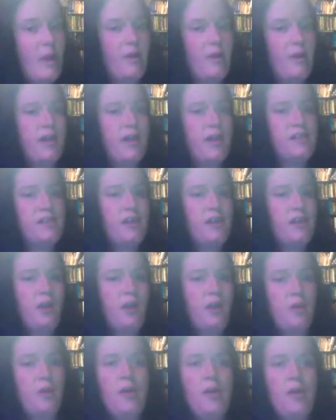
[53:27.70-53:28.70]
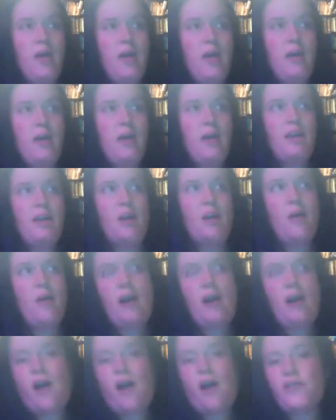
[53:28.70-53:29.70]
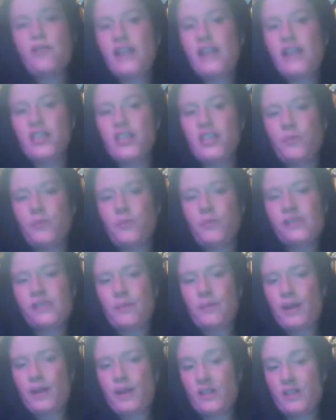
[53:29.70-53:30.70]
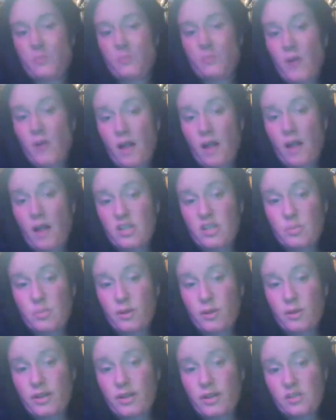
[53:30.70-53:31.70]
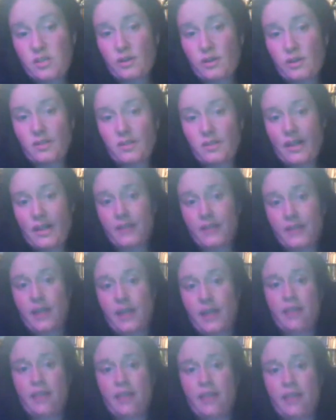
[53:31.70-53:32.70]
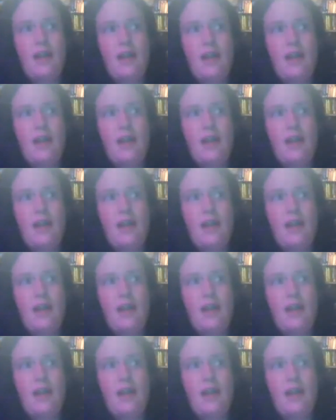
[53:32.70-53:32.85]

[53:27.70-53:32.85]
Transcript: it's a conversation with somebody that's more knowledgeable in certain things like that.